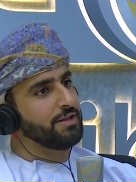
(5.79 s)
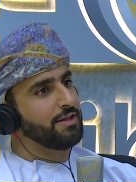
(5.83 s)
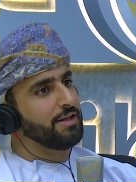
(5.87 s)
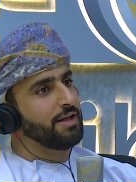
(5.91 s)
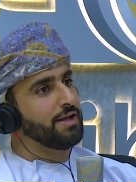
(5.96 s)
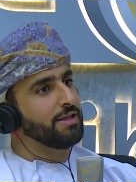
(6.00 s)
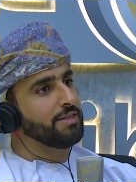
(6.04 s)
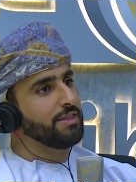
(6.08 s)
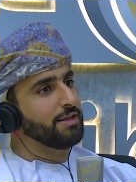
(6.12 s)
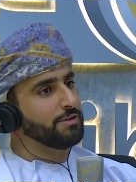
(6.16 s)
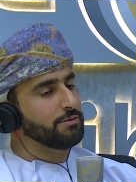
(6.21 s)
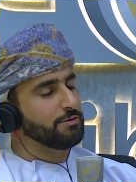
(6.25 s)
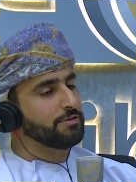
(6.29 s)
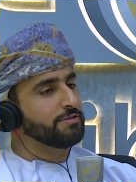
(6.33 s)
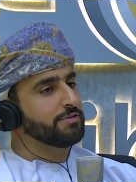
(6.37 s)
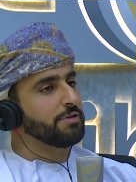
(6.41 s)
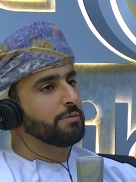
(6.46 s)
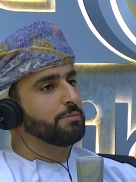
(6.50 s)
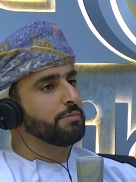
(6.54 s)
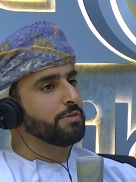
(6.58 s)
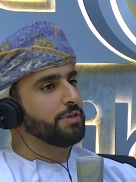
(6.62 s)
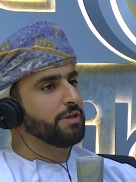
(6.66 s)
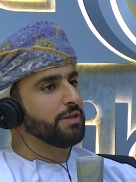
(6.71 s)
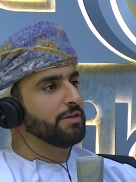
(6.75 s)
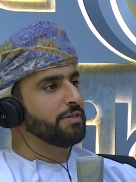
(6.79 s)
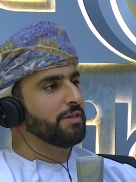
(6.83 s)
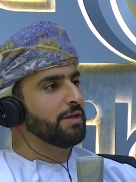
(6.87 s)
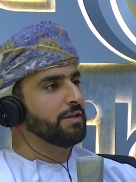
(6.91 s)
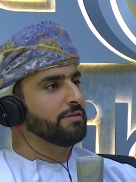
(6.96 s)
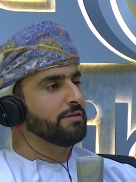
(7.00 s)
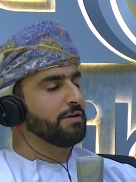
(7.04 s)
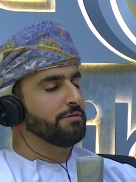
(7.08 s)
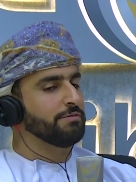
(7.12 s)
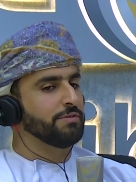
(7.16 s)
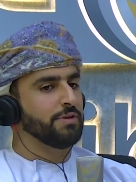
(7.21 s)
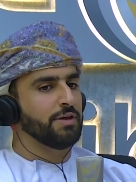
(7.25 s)
And that's something
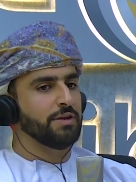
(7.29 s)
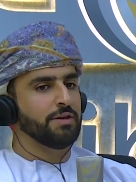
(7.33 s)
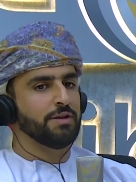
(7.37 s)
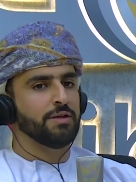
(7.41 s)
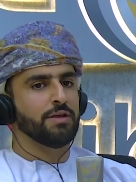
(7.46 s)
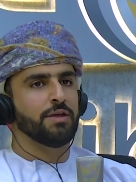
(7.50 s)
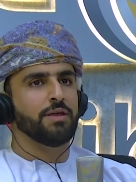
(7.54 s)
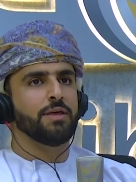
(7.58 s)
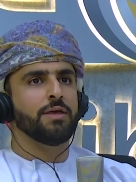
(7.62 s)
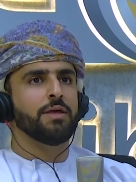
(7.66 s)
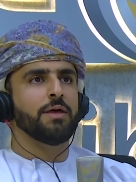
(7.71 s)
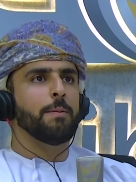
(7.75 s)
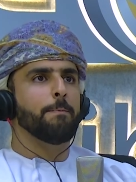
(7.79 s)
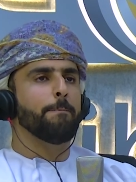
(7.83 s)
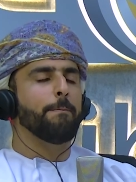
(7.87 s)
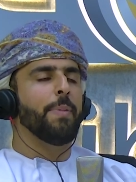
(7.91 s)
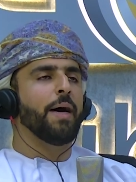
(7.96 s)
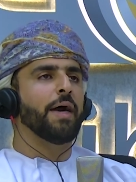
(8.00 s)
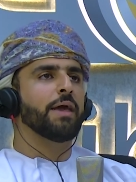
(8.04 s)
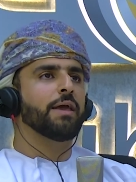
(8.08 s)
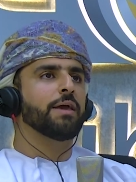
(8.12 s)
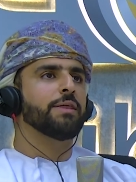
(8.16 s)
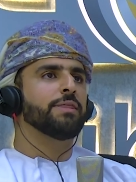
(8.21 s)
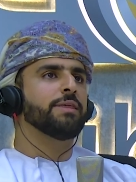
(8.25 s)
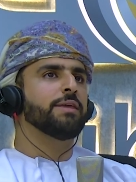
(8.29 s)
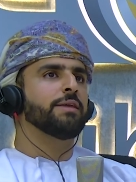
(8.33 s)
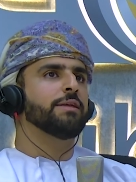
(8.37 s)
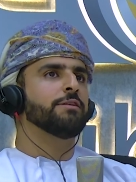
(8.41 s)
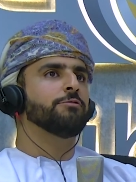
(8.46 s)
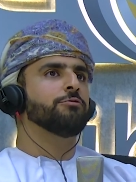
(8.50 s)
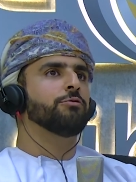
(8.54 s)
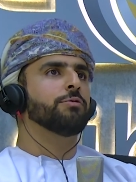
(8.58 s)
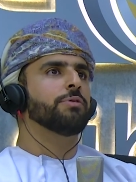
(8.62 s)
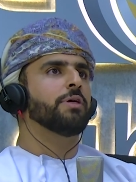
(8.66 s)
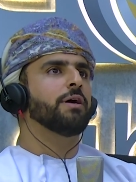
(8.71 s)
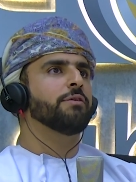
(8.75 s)
that I've done back, I think, in
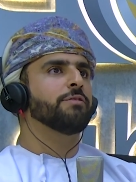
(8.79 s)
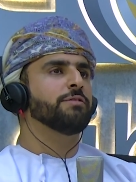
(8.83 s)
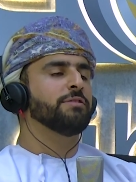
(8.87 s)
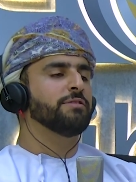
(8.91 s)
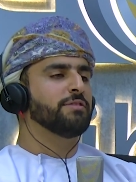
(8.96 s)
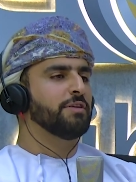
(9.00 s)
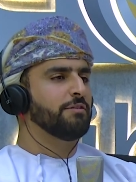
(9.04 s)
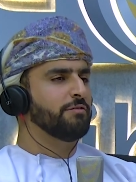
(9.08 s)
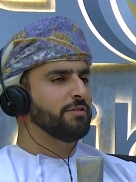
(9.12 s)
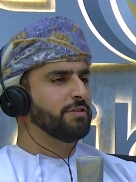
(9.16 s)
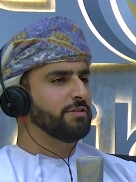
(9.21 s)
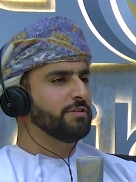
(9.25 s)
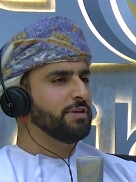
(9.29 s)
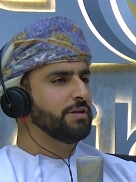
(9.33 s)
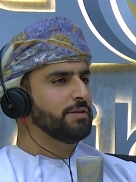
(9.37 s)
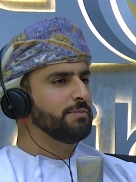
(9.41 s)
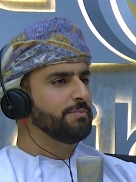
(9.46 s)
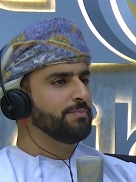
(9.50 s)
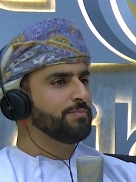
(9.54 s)
2017.